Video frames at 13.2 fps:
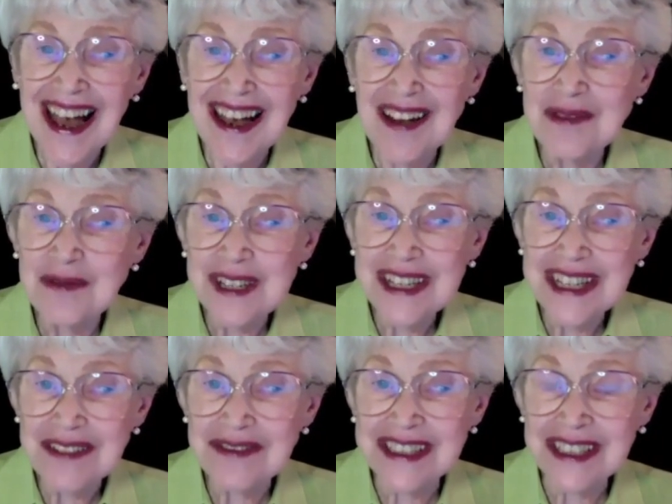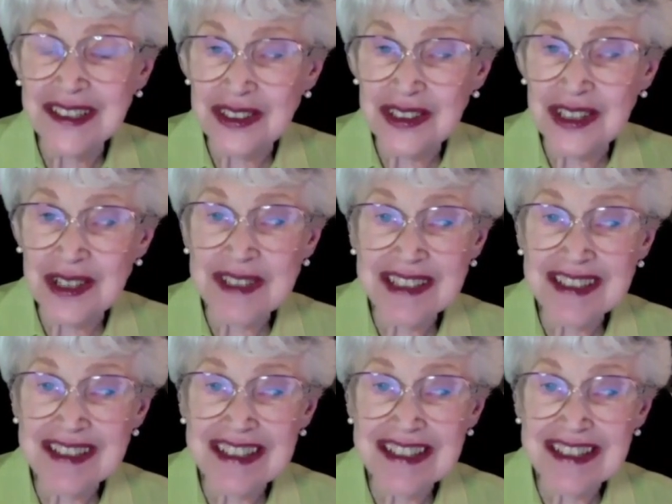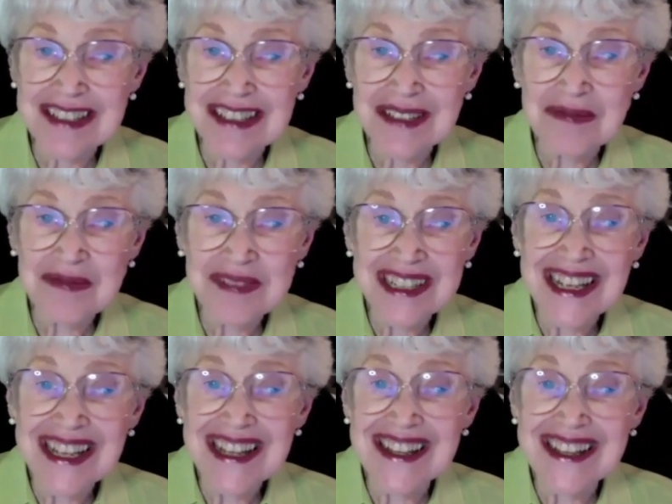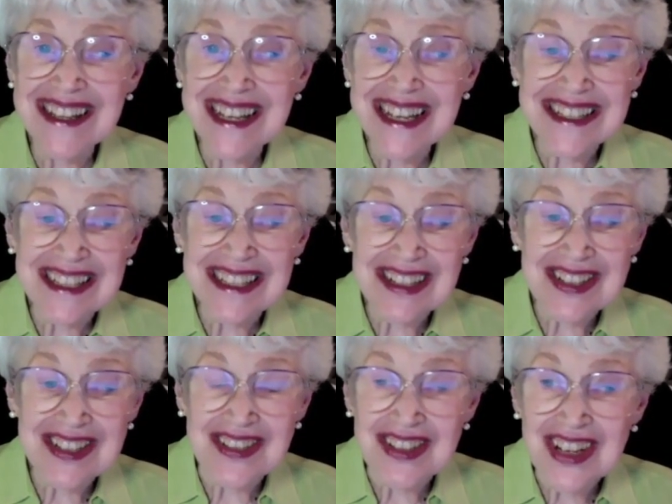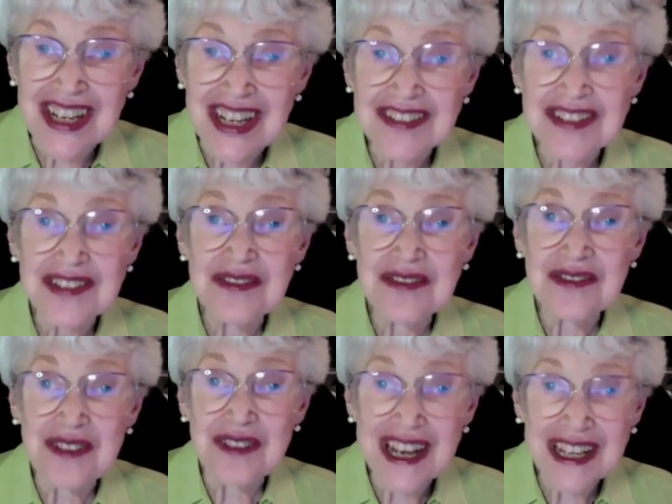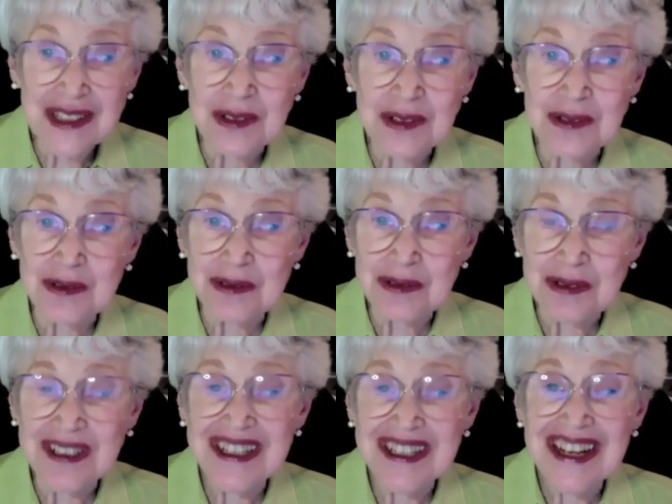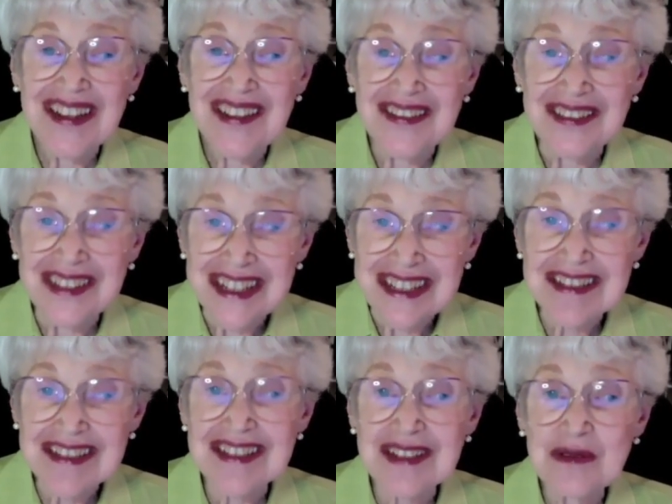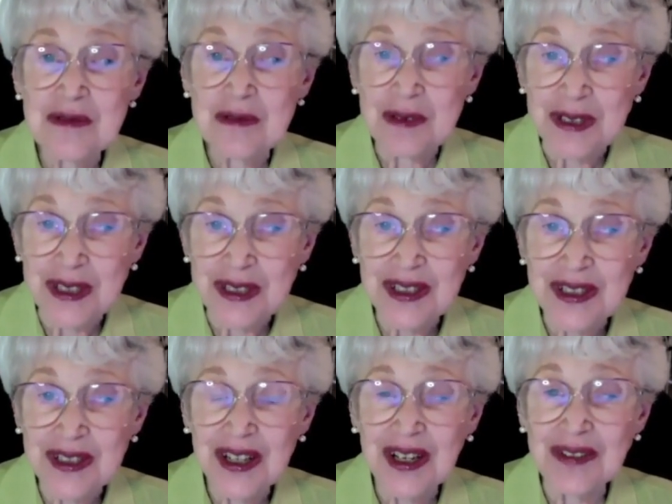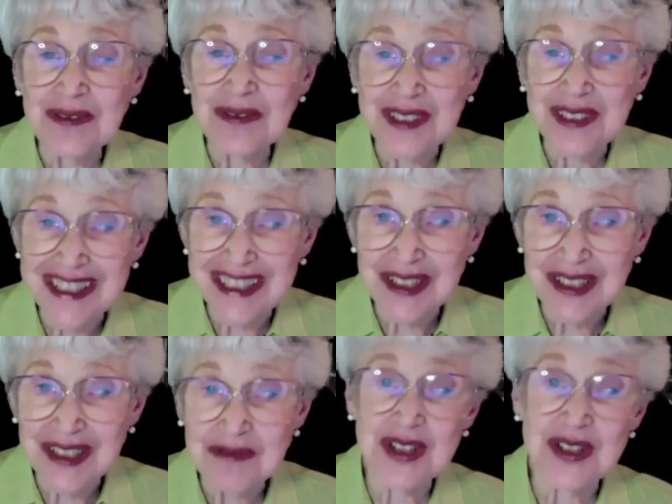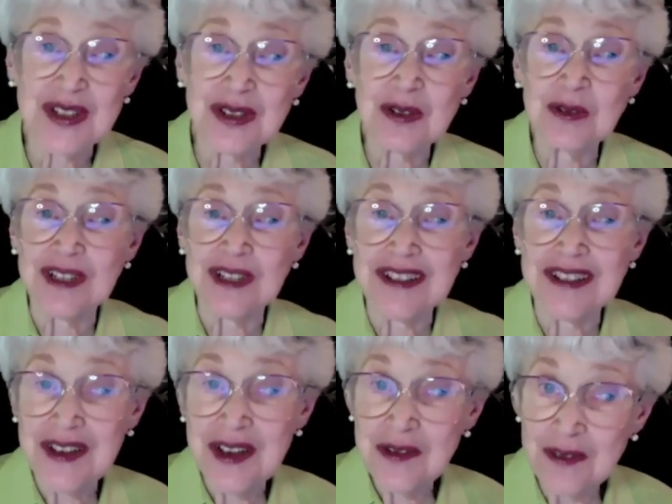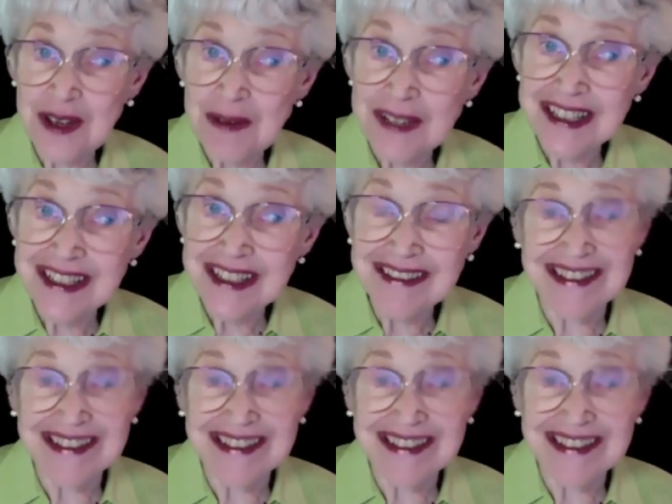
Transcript: we have an economic system that does not value this work of care, which is coded feminine